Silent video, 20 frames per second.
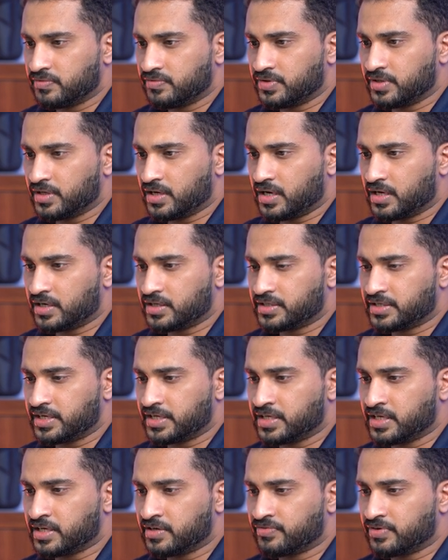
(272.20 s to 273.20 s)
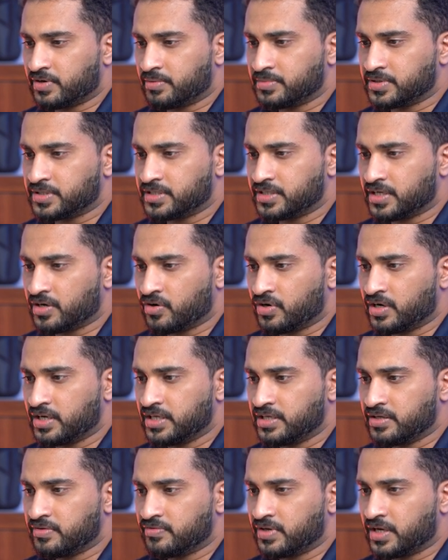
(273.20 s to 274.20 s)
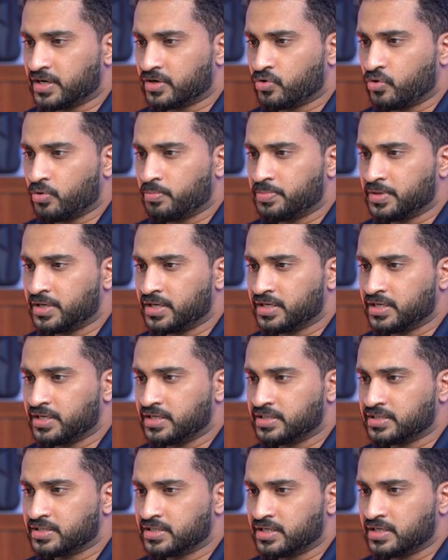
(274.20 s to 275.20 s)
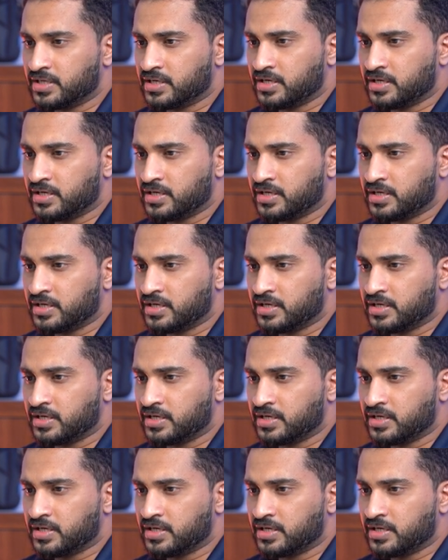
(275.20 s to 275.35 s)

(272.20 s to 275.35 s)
We are taking from here only. We are copying it